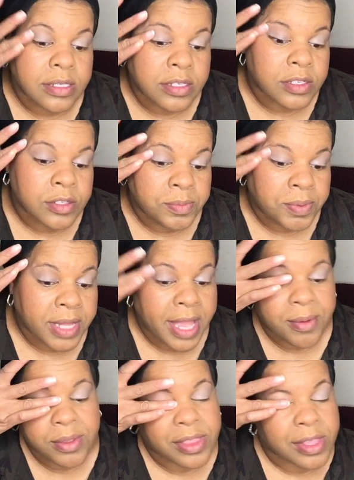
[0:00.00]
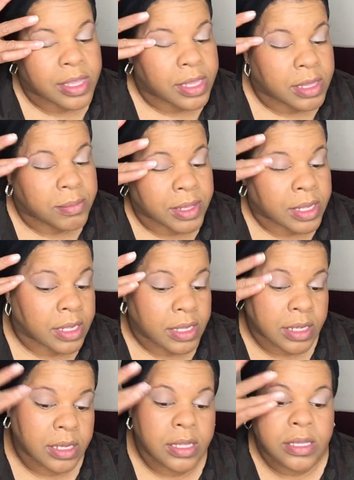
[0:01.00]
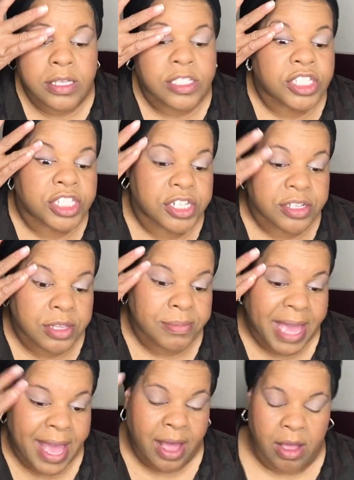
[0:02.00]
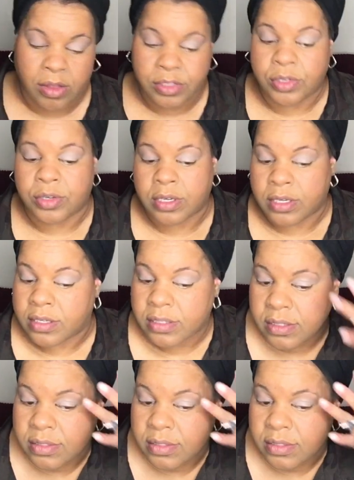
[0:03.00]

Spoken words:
to play with them and shear them out or